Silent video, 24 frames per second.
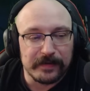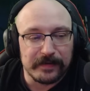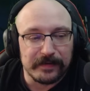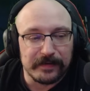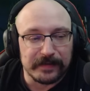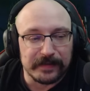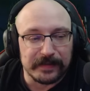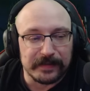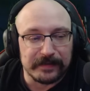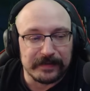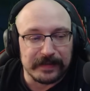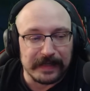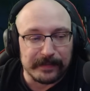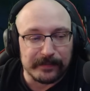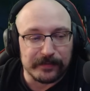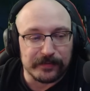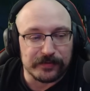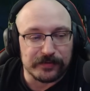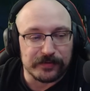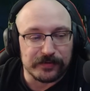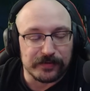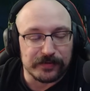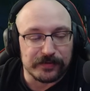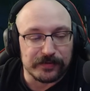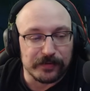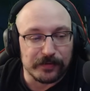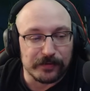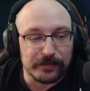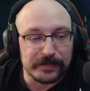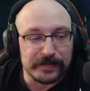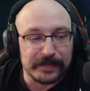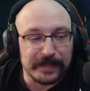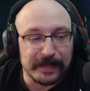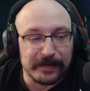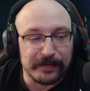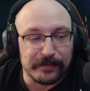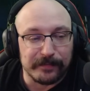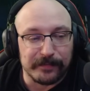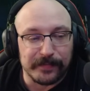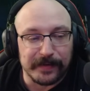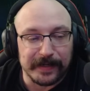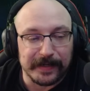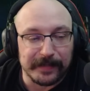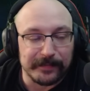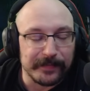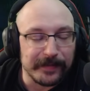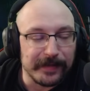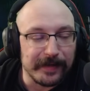the damage just goes down
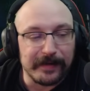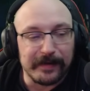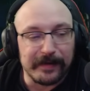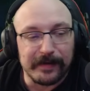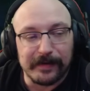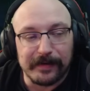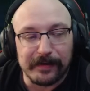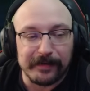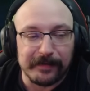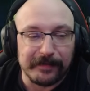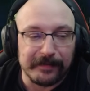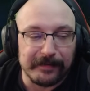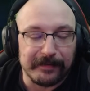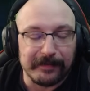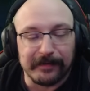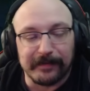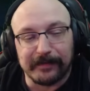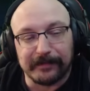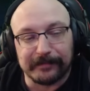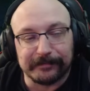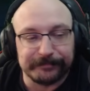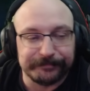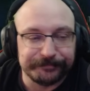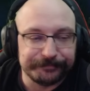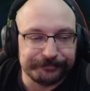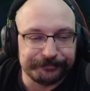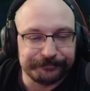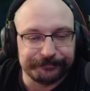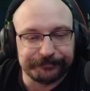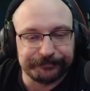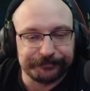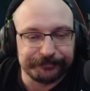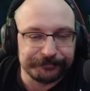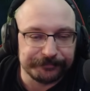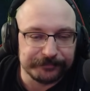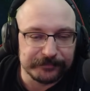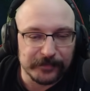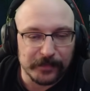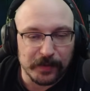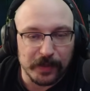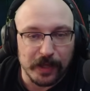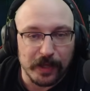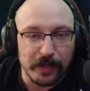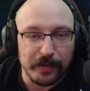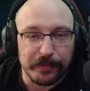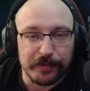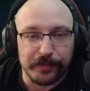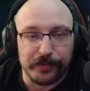by about
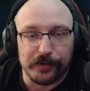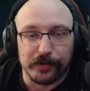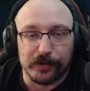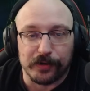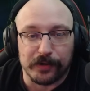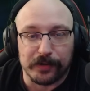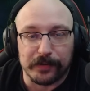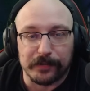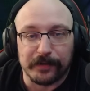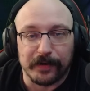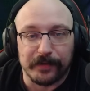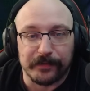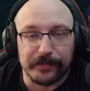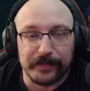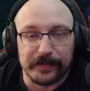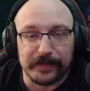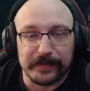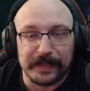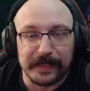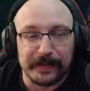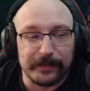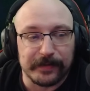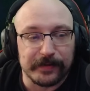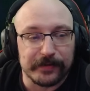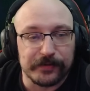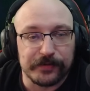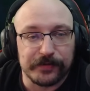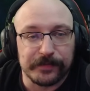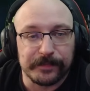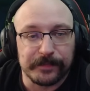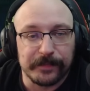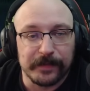a third of the damage,